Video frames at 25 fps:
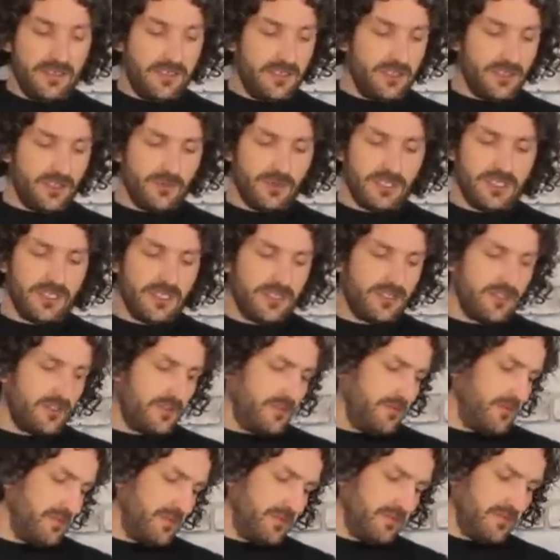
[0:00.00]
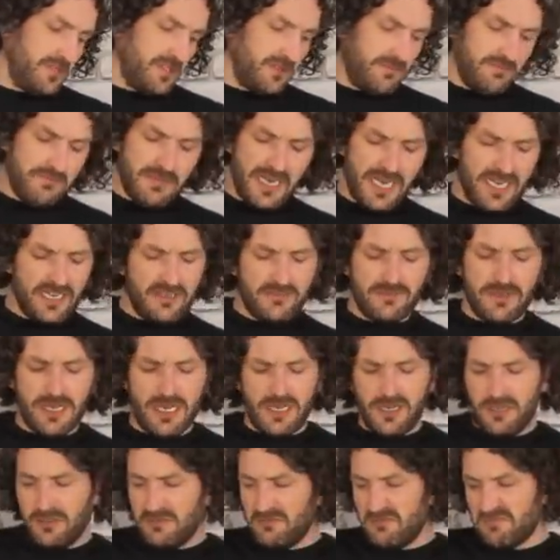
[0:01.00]
So we just make
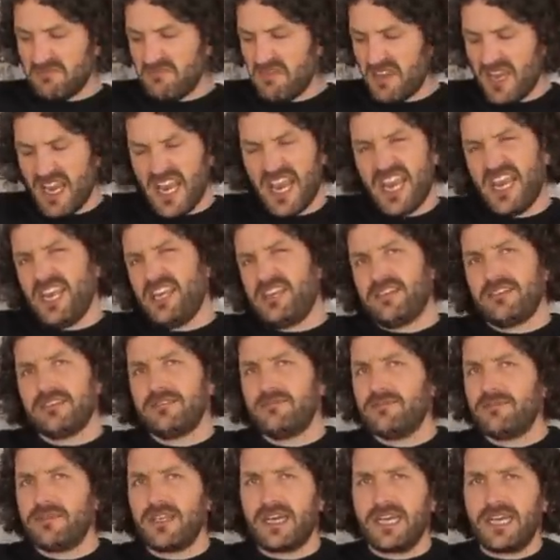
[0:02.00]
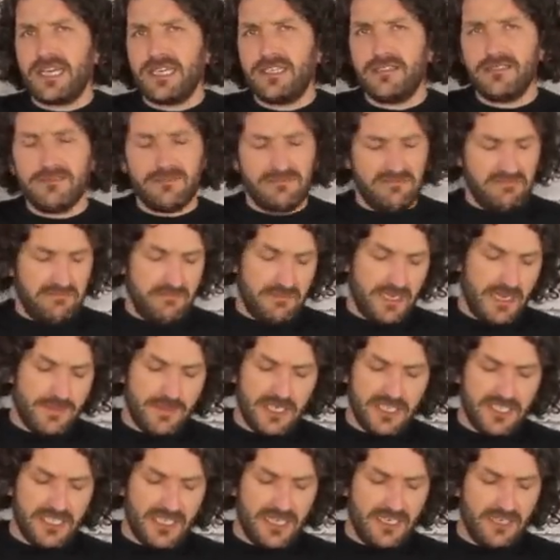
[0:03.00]
about 8, 9,
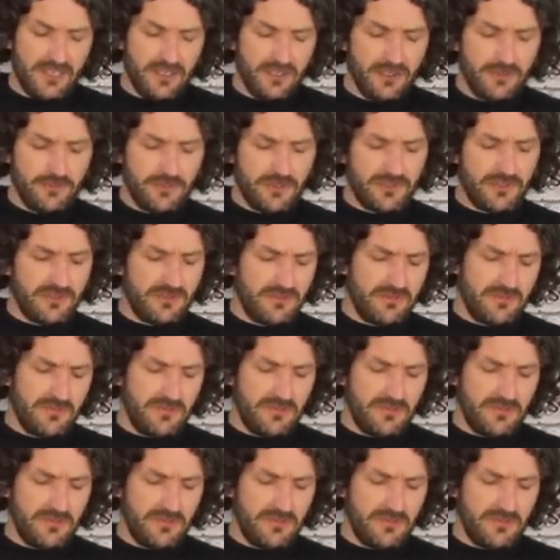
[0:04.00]
maybe 10 loops.